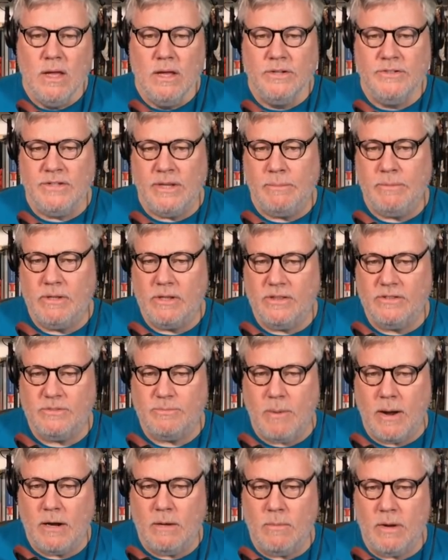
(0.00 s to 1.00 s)
Timbula the
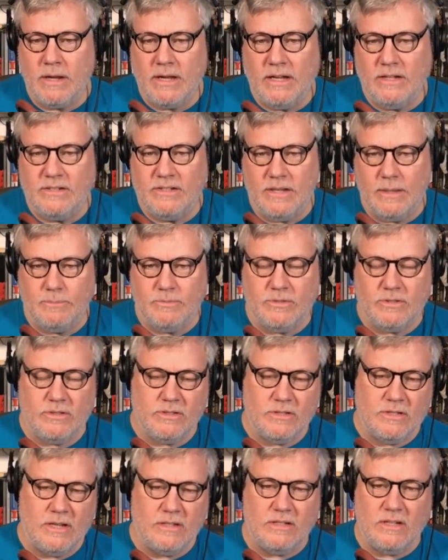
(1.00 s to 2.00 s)
Spider Monkey tips
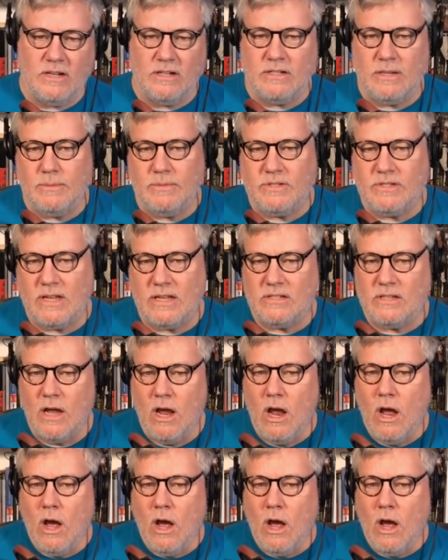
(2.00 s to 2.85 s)
sends in a tip and says.